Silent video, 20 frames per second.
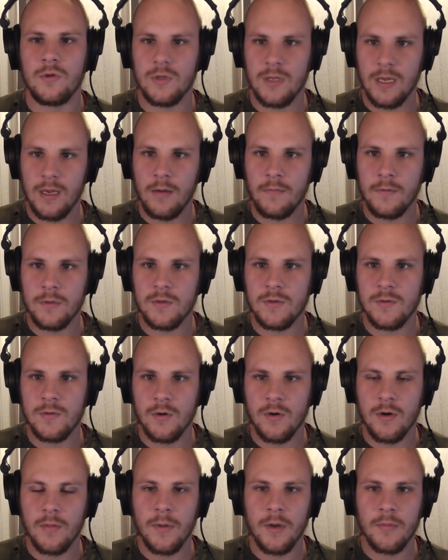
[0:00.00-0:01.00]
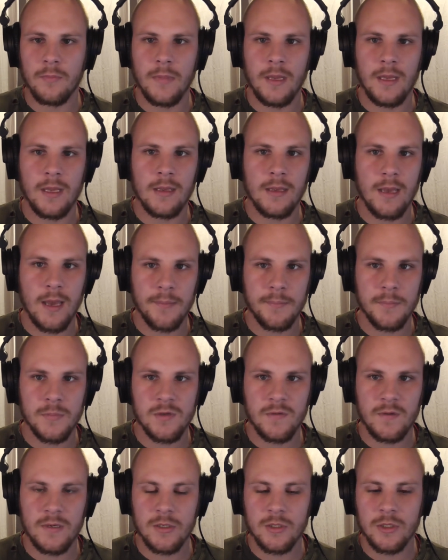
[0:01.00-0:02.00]
Today I want to talk about making
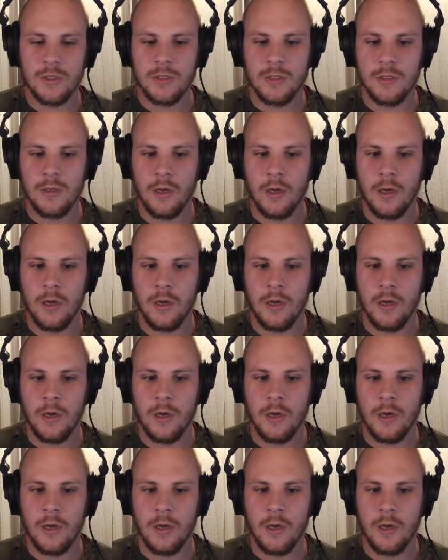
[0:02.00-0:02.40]
atmospheres.